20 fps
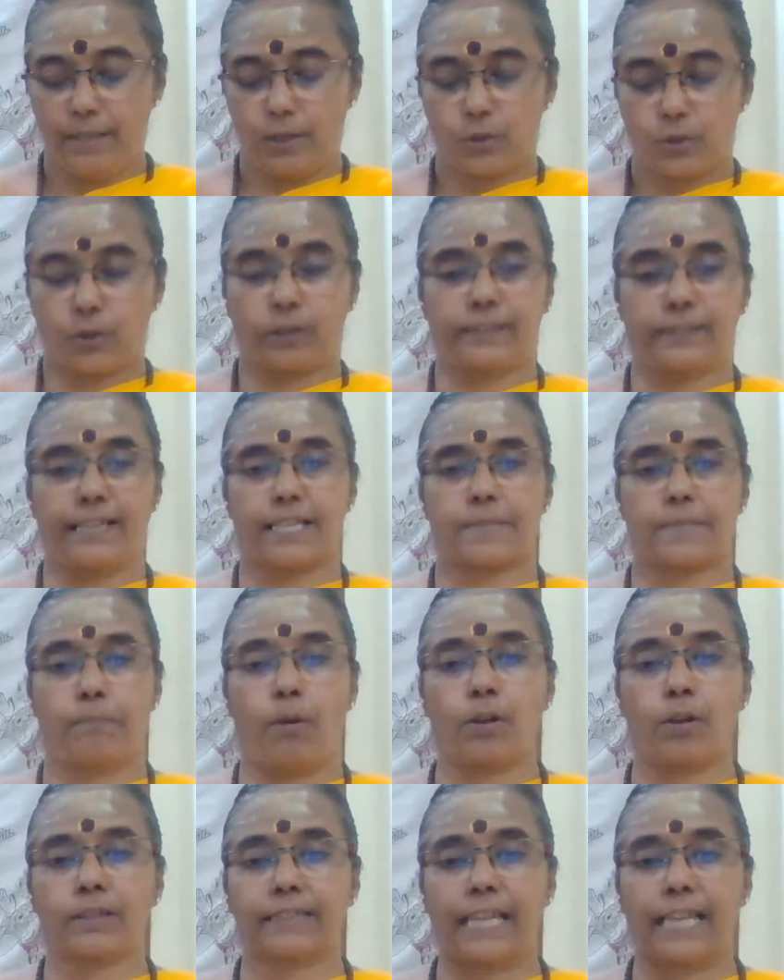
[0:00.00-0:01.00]
So, this
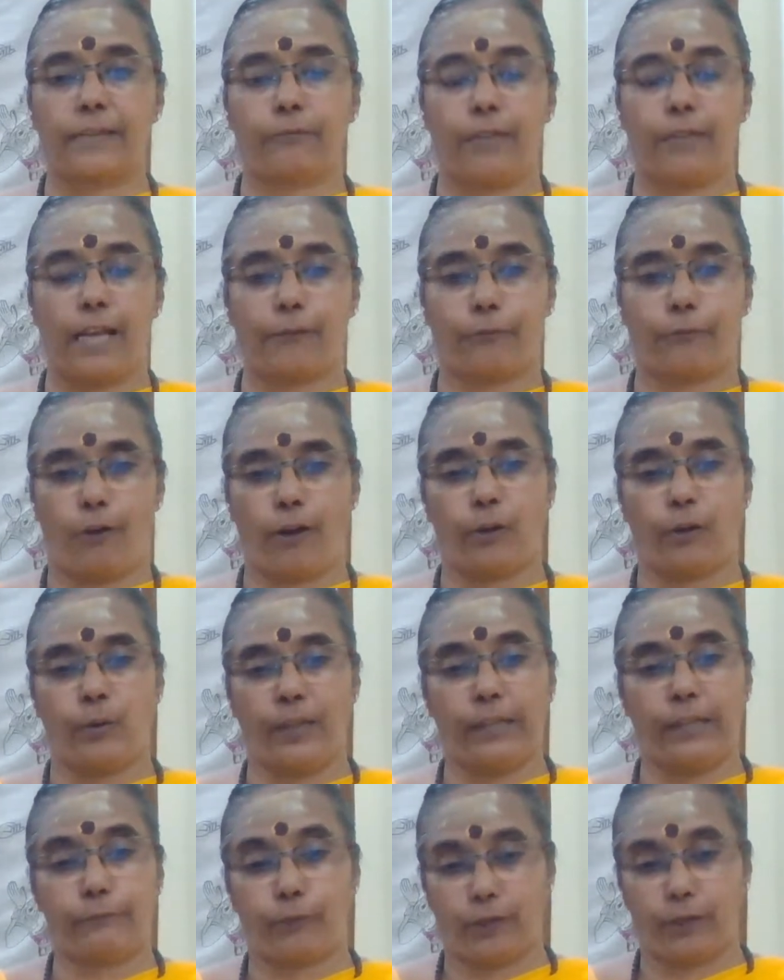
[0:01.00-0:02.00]
book that we are
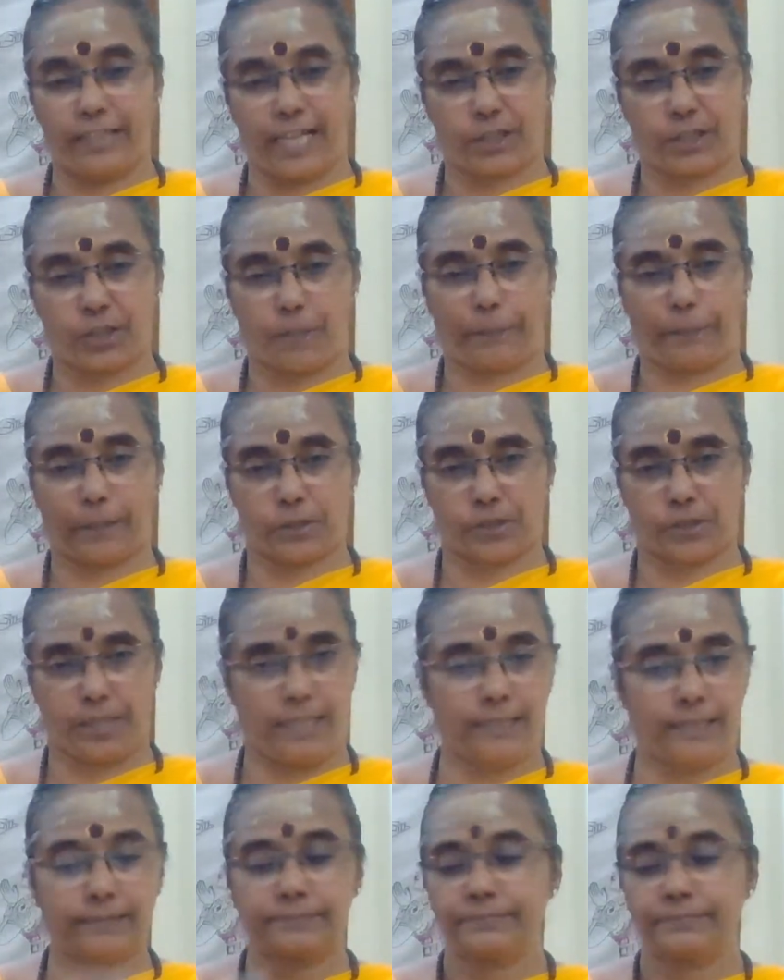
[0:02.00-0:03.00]
following for Yaksha
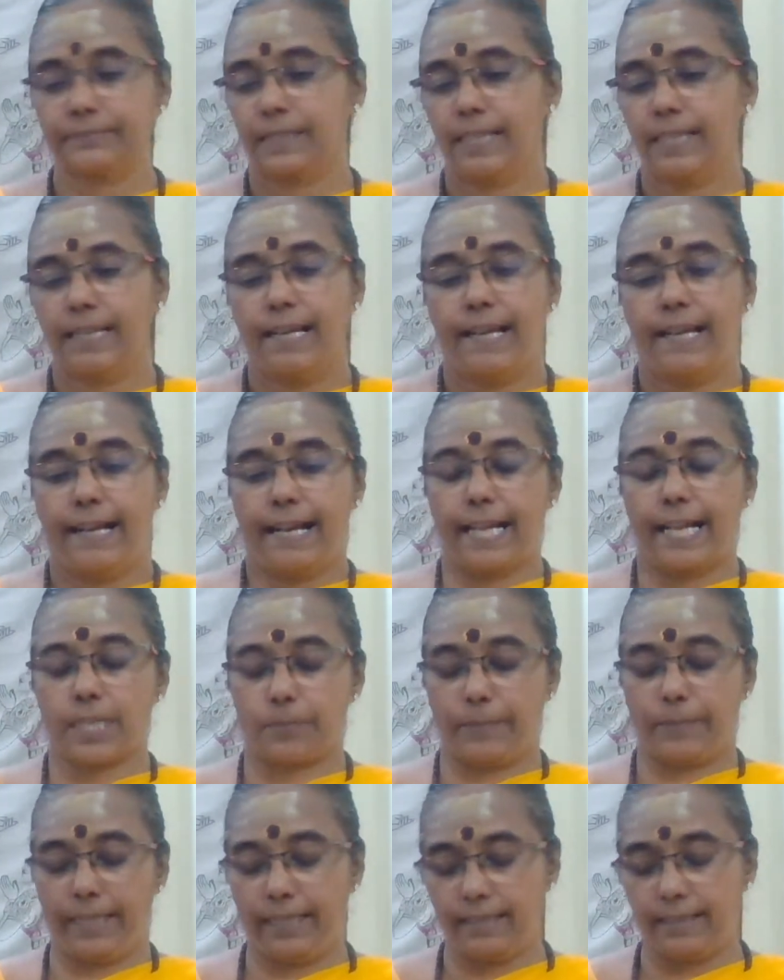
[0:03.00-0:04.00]
Prashna has
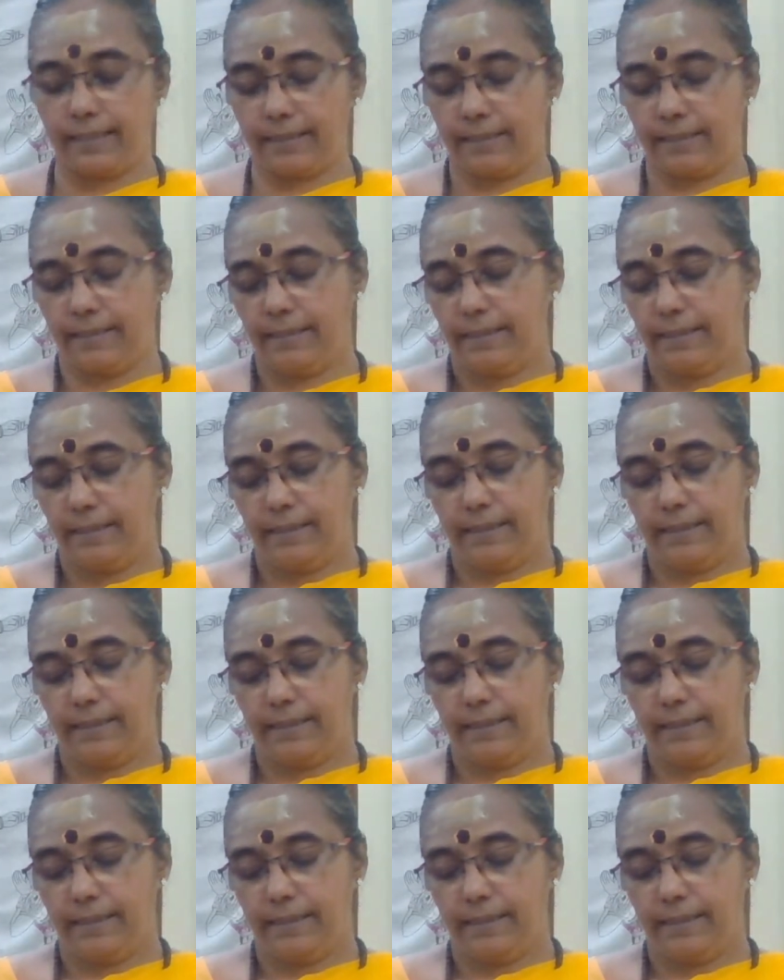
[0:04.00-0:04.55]
been